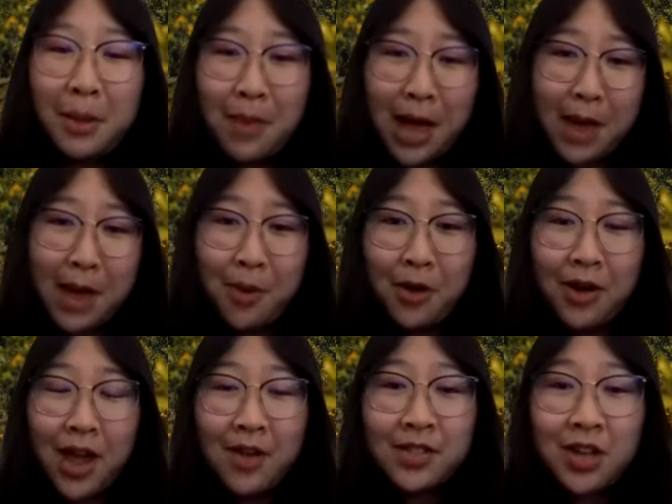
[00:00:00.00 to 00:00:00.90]
My
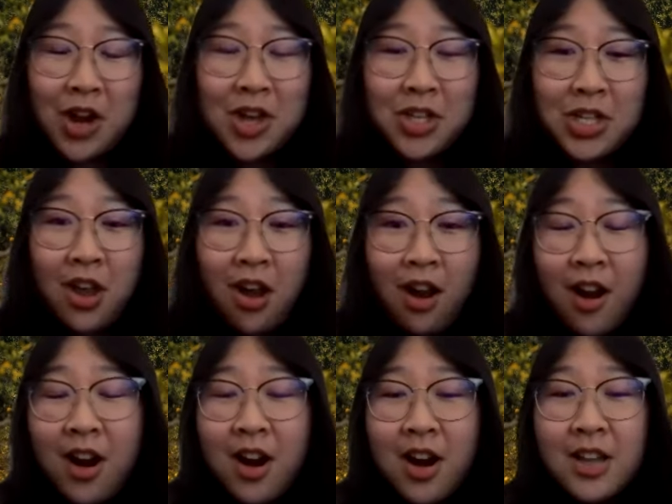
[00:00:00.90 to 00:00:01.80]
pronouns are she, her,
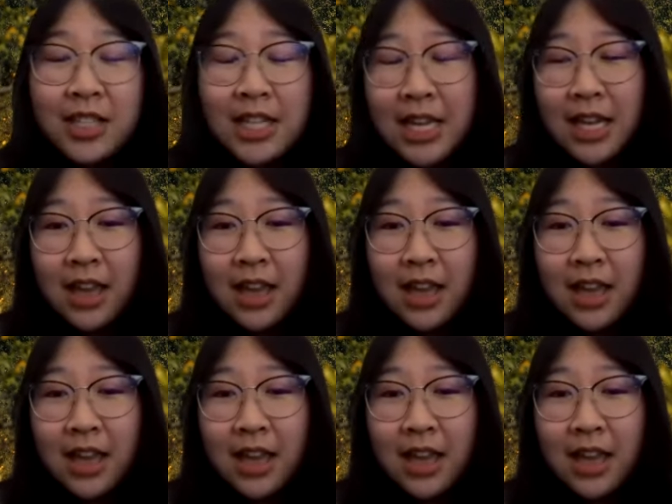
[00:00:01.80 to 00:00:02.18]
hers,